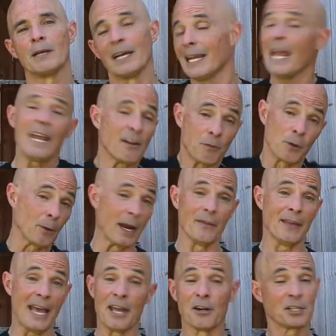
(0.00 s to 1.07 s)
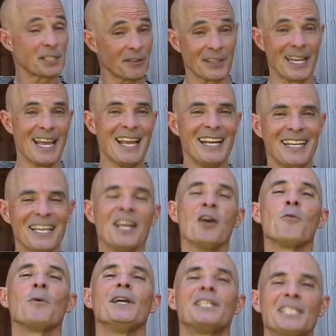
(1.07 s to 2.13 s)
Again, if we ran the headers at the end,
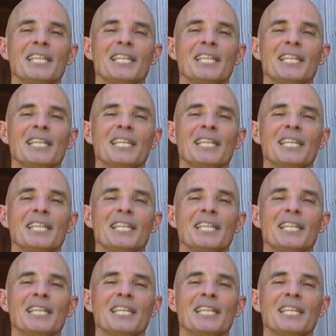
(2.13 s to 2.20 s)
we'd